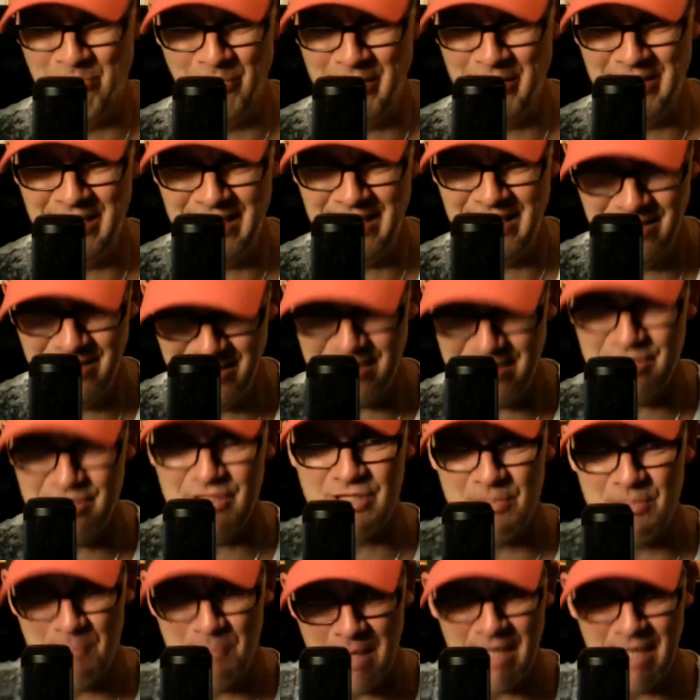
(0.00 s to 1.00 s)
unless it's a
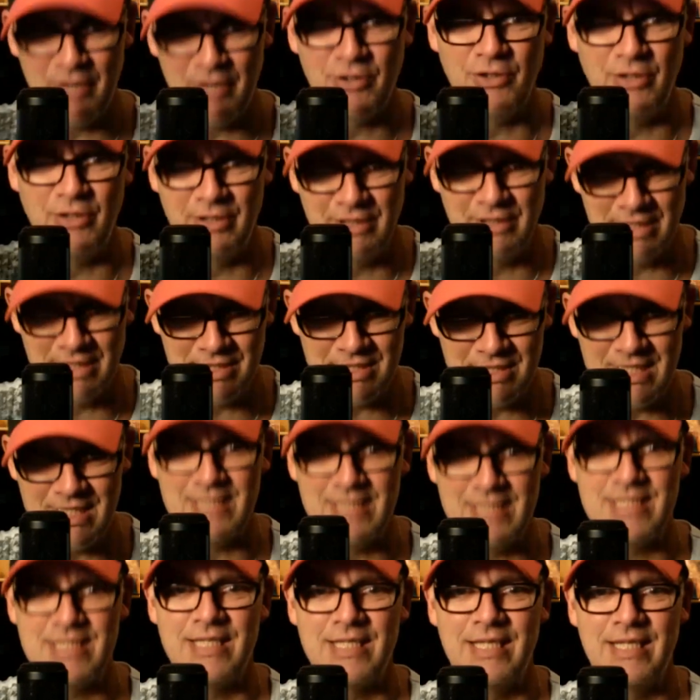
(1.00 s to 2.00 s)
medical
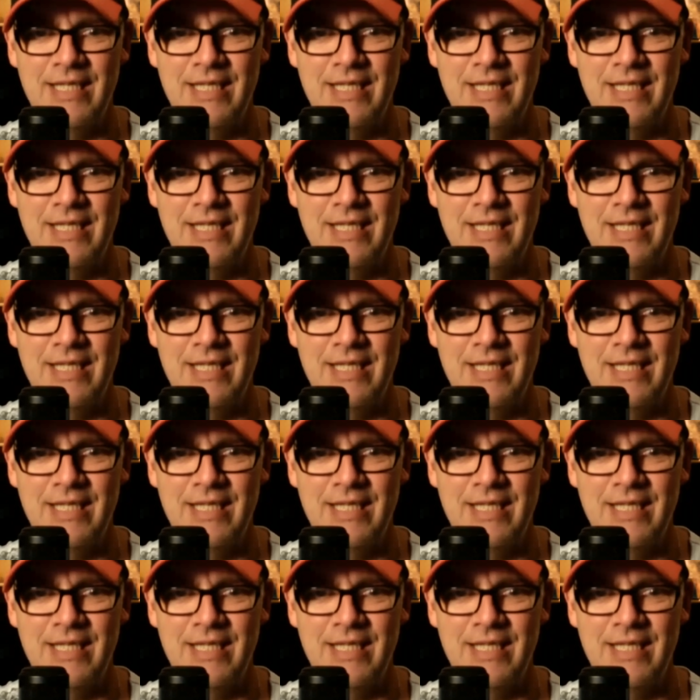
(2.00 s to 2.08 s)
necessity